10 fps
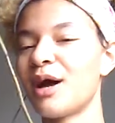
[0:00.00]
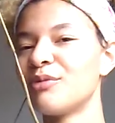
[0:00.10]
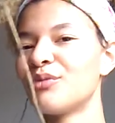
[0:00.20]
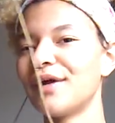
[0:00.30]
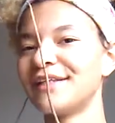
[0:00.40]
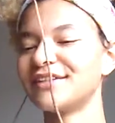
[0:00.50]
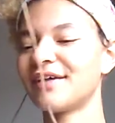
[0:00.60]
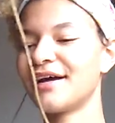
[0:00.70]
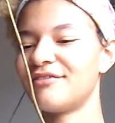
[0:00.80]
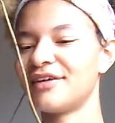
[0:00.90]
I'm gonna wait till
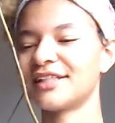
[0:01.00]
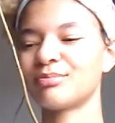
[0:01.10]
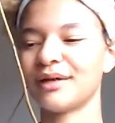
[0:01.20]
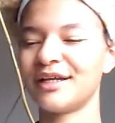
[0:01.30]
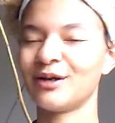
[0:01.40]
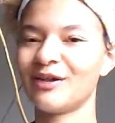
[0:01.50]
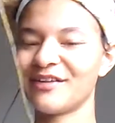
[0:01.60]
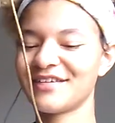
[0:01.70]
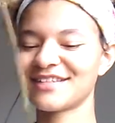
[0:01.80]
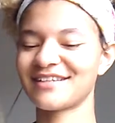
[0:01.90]
I've explained all
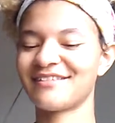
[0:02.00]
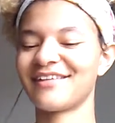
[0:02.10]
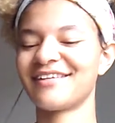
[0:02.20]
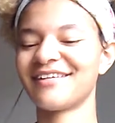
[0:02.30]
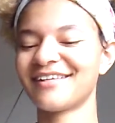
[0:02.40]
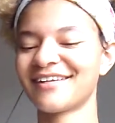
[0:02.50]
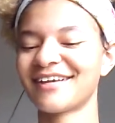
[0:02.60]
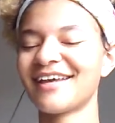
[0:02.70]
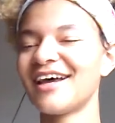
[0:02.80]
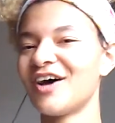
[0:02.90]
of this and then
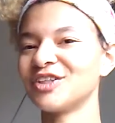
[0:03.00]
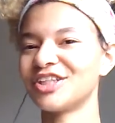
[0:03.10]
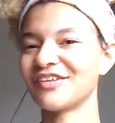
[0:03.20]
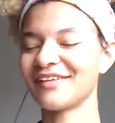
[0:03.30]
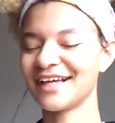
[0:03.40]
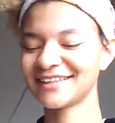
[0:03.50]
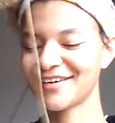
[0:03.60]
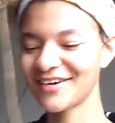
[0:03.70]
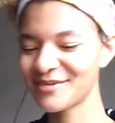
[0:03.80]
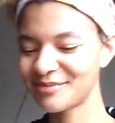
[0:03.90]
I'll share the last
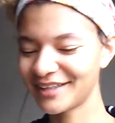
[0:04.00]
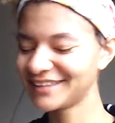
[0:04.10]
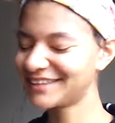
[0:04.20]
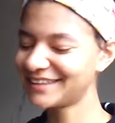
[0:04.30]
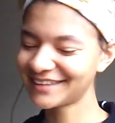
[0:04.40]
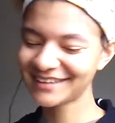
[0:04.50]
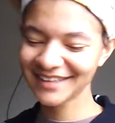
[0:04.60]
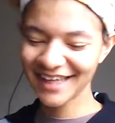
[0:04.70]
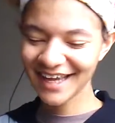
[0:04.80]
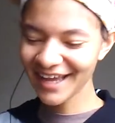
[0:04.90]
card. But it's just,
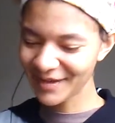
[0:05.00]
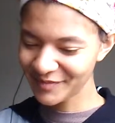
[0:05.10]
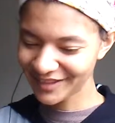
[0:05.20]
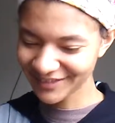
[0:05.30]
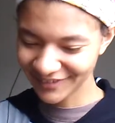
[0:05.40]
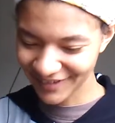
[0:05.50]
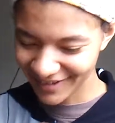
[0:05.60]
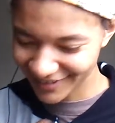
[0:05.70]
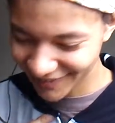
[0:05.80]
it hit me so hard.